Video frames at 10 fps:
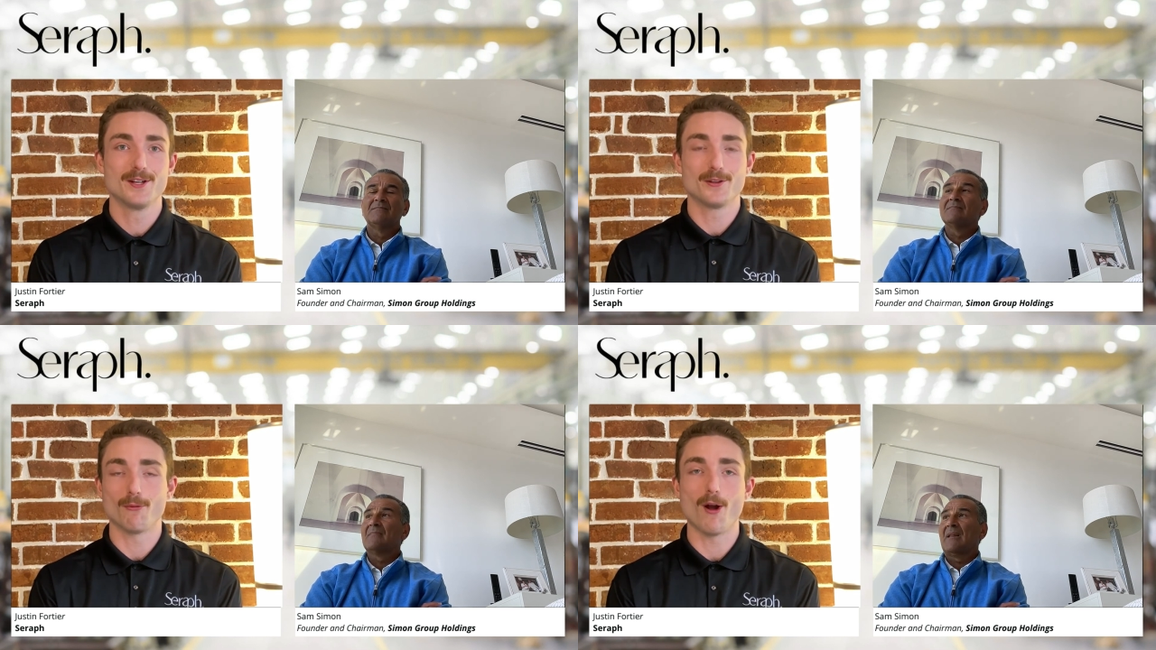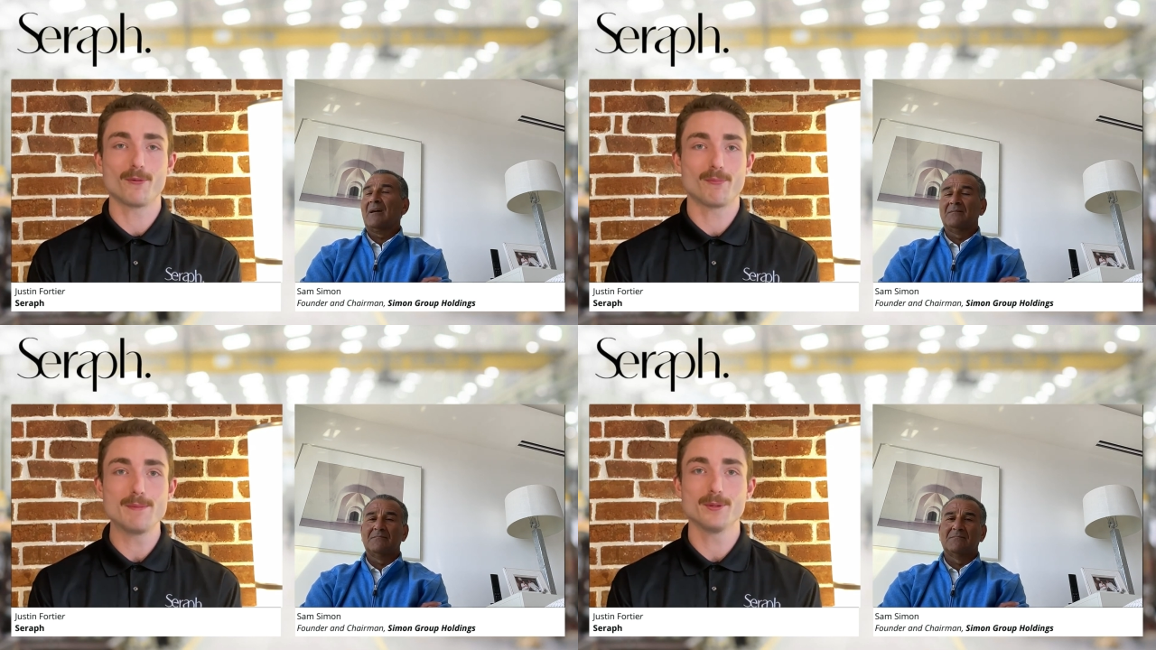Speaker 1: the
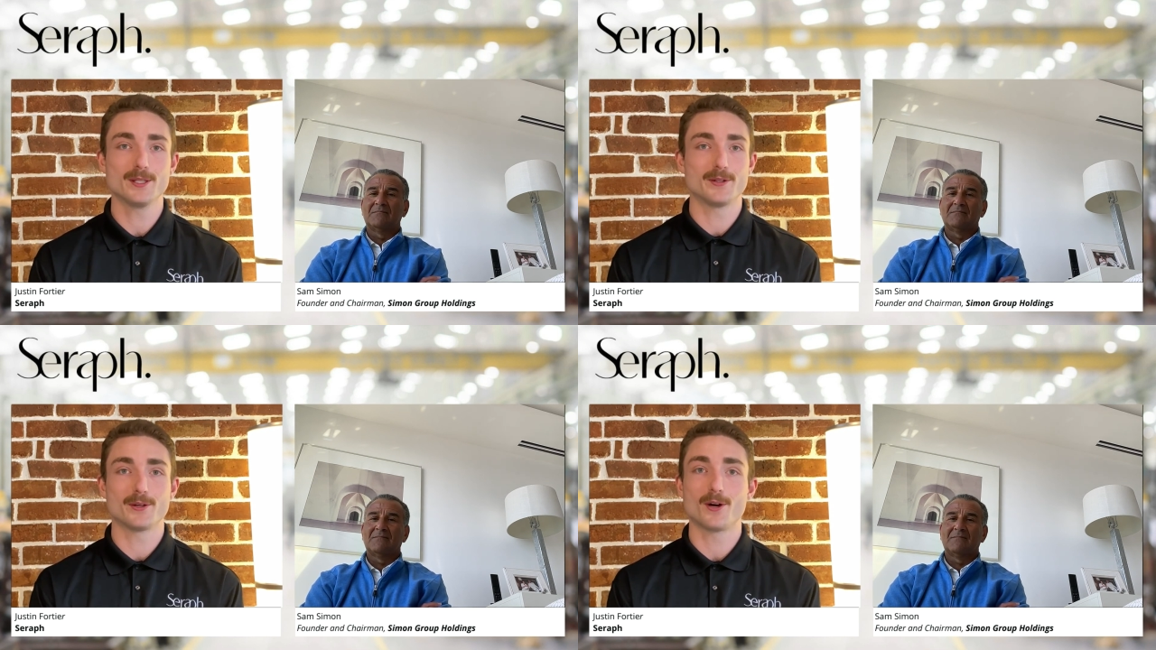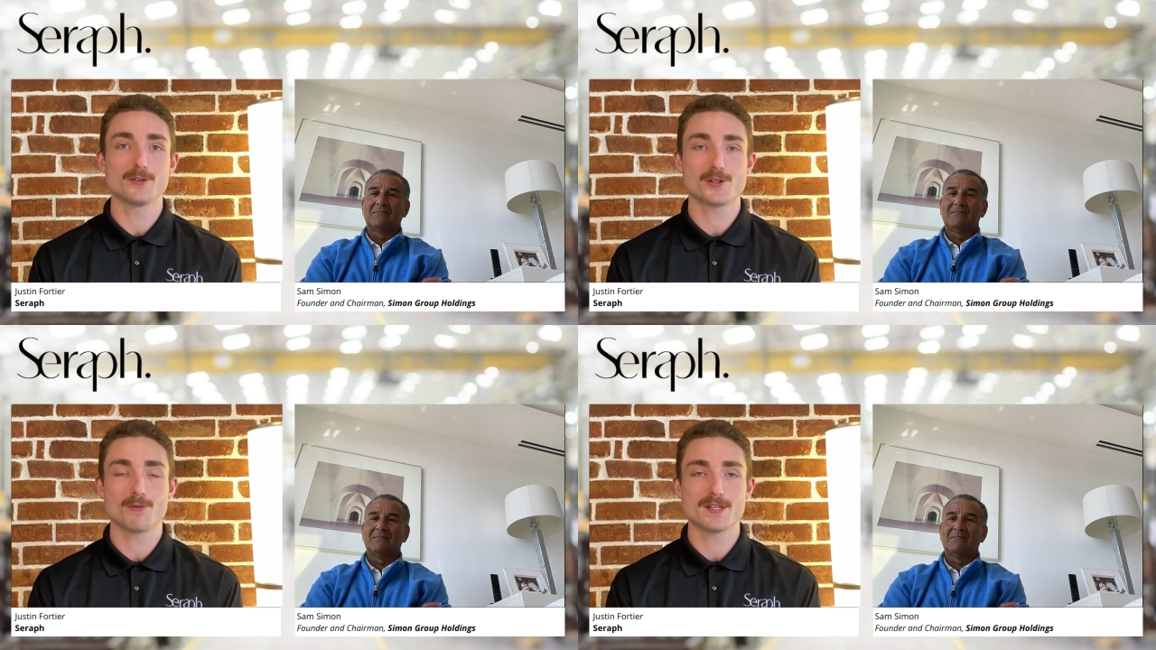wrong people and their
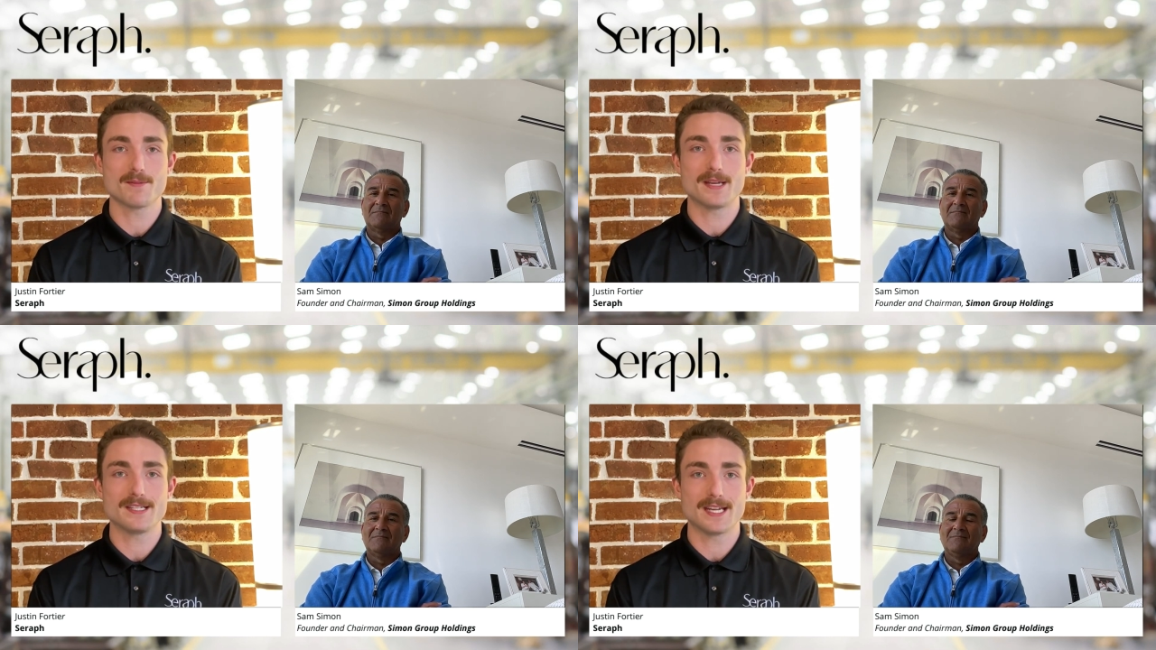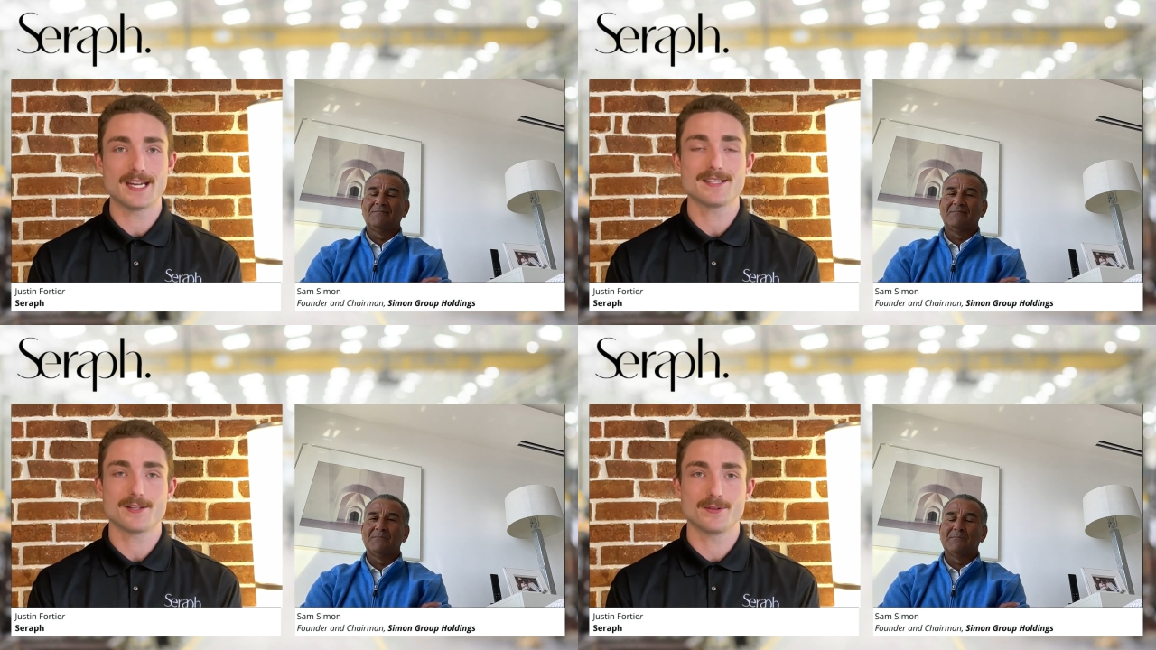culture wasn't
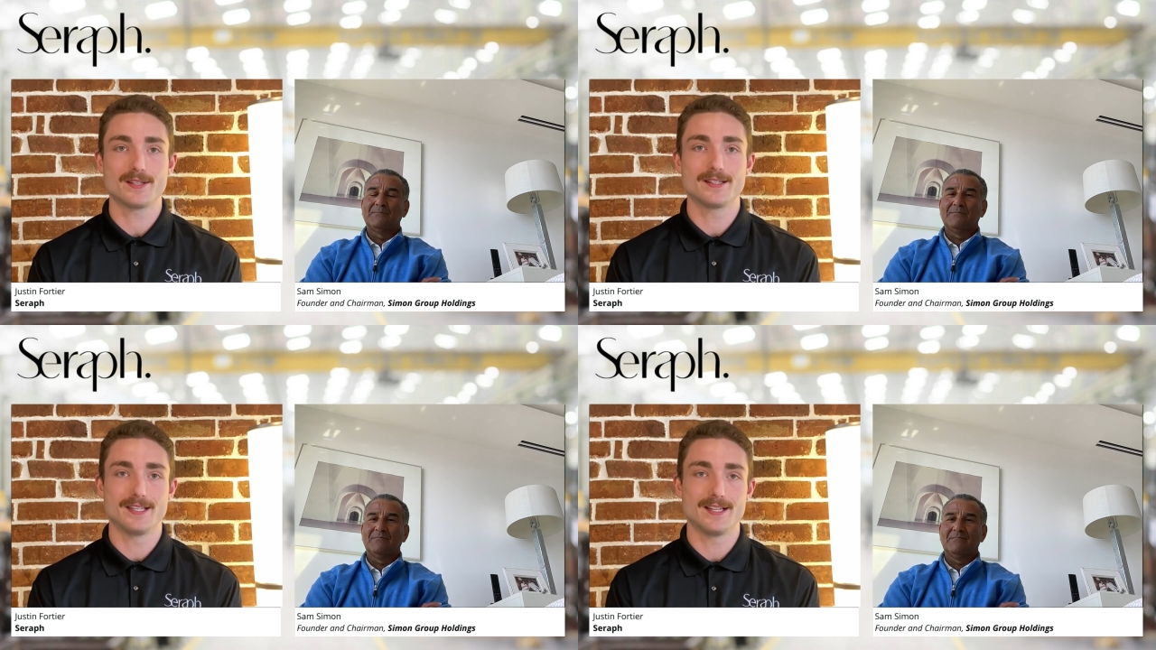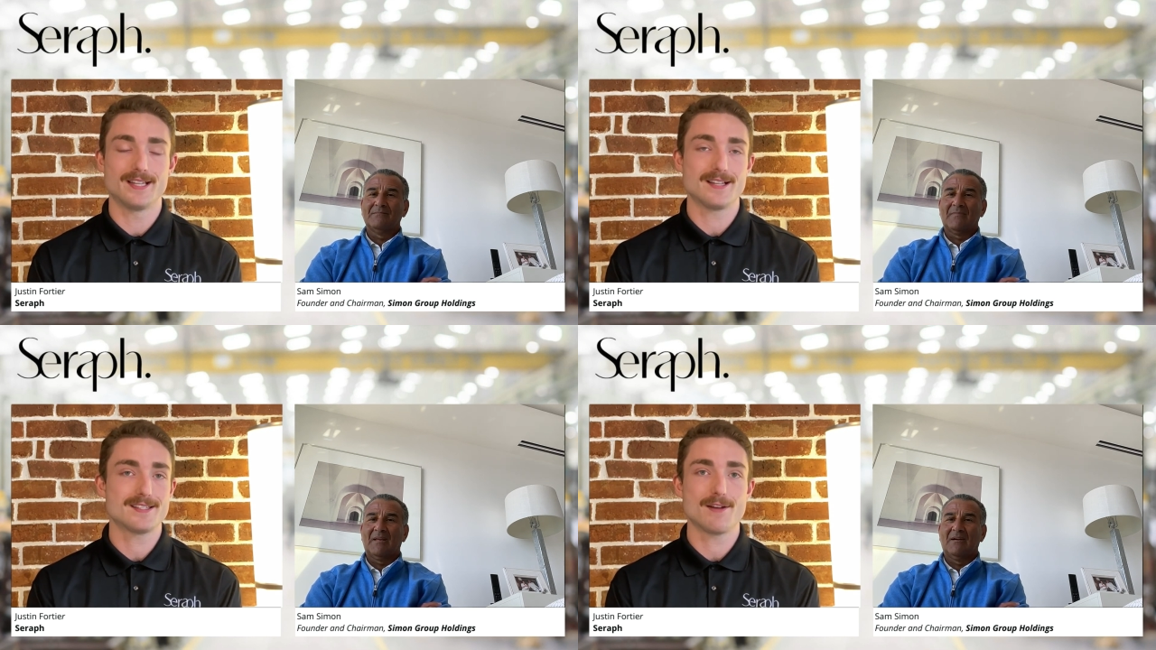maintained. So
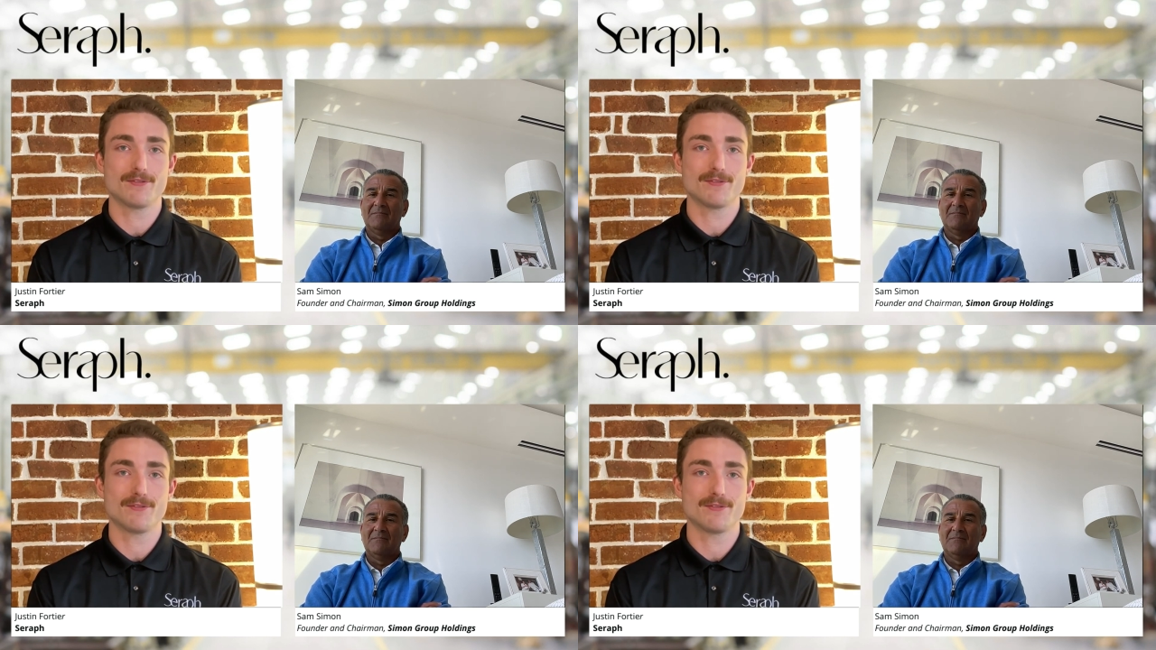that's yeah.